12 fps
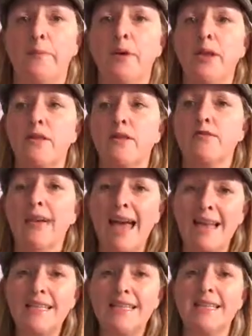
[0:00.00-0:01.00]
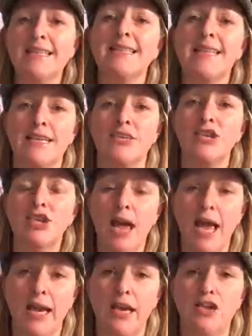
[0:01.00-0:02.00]
But the reality is things
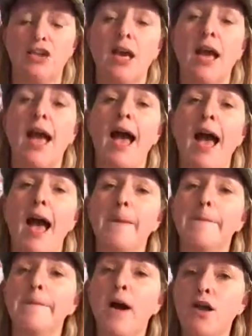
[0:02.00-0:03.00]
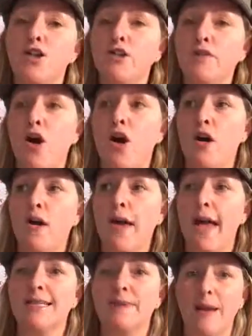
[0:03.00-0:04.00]
change, and much of our
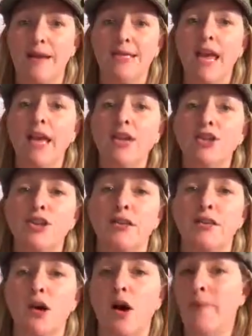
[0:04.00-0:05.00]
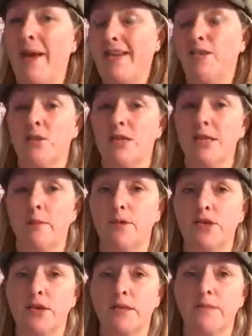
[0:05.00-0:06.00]
expectations are based on
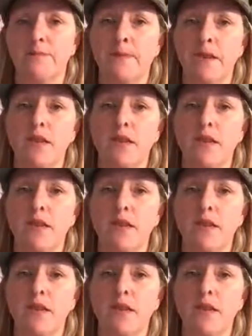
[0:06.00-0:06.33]
assumptions.